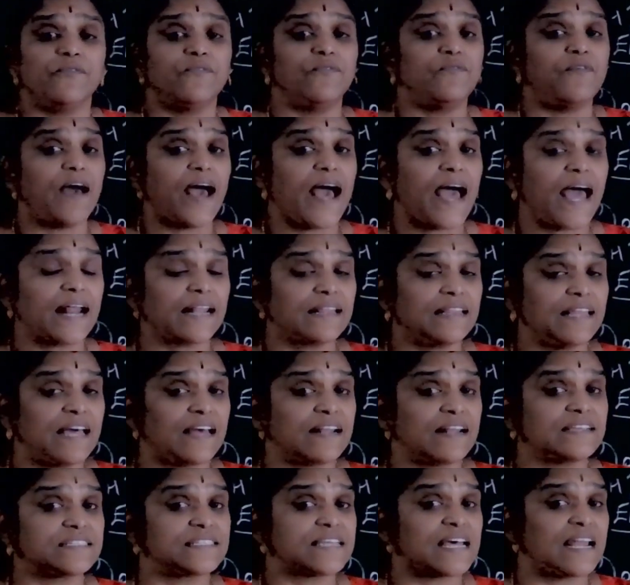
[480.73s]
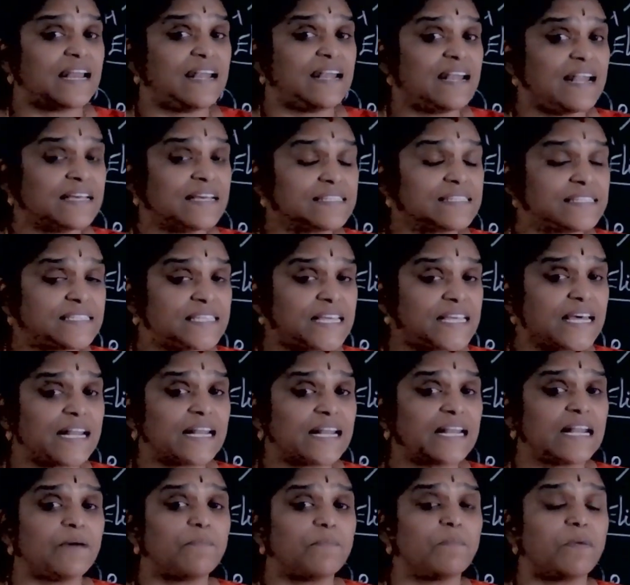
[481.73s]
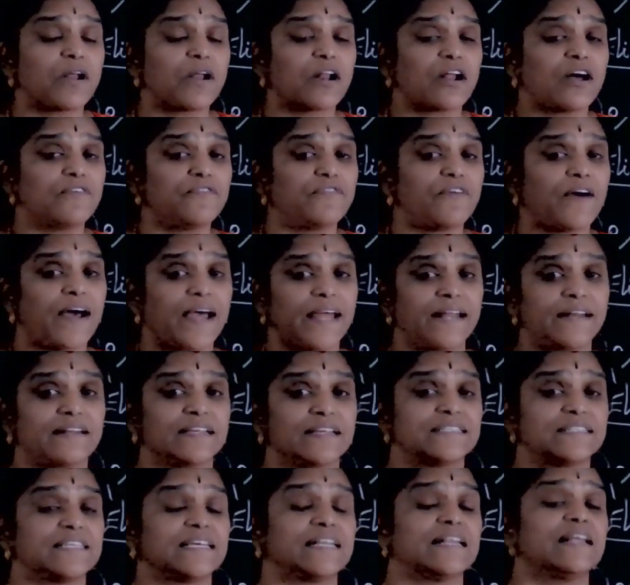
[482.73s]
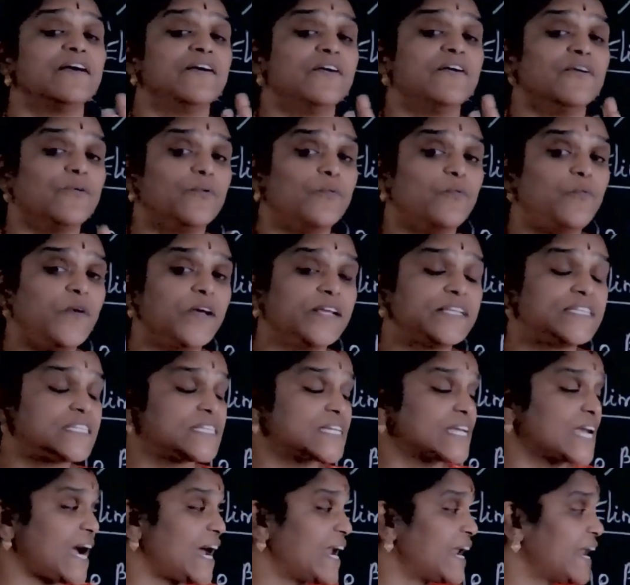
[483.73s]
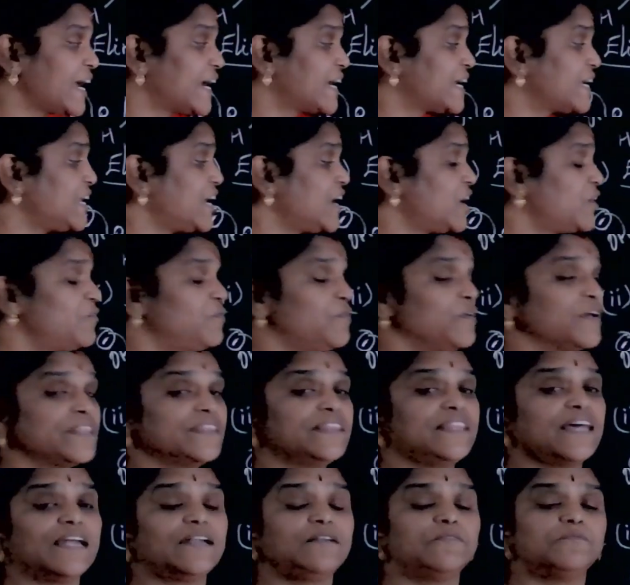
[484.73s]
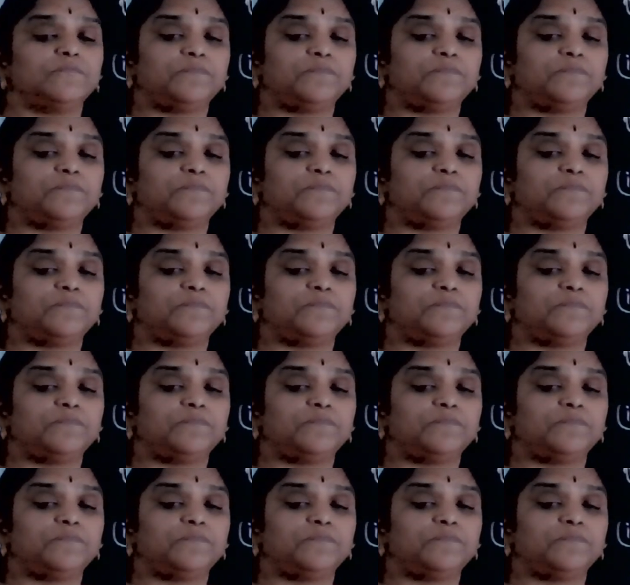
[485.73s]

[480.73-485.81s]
Where there is a lesser number of hydrogen which connected with the